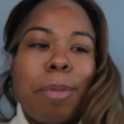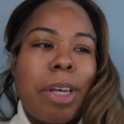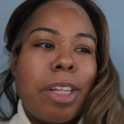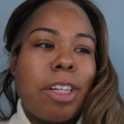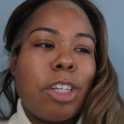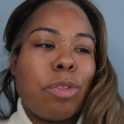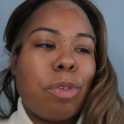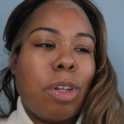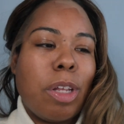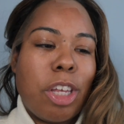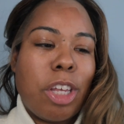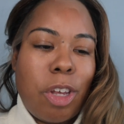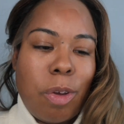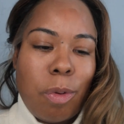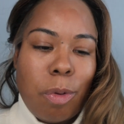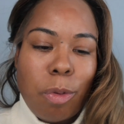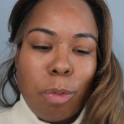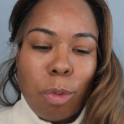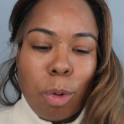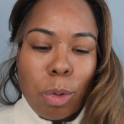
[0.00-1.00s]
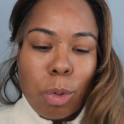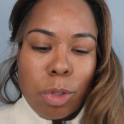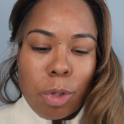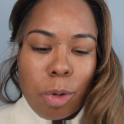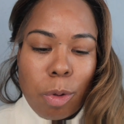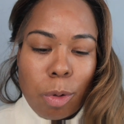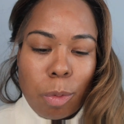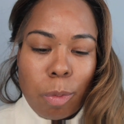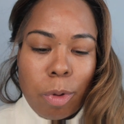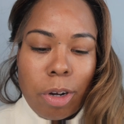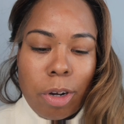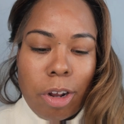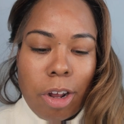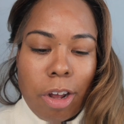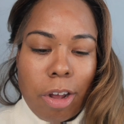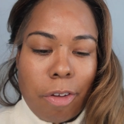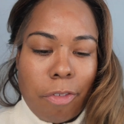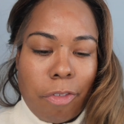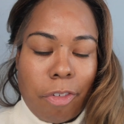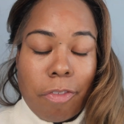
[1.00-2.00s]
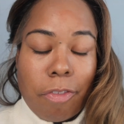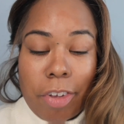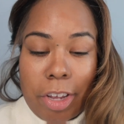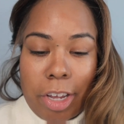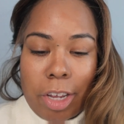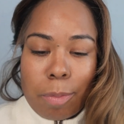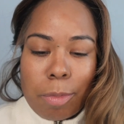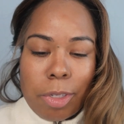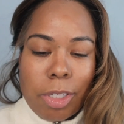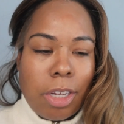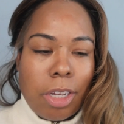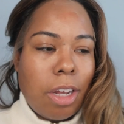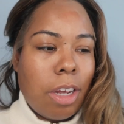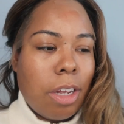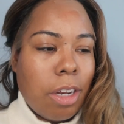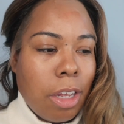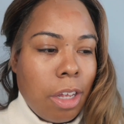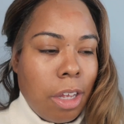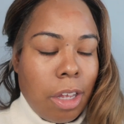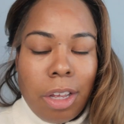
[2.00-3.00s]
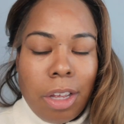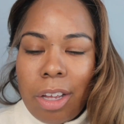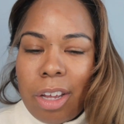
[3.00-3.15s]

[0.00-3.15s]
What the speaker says: ended up getting this really cute rose gold one off of Amazon.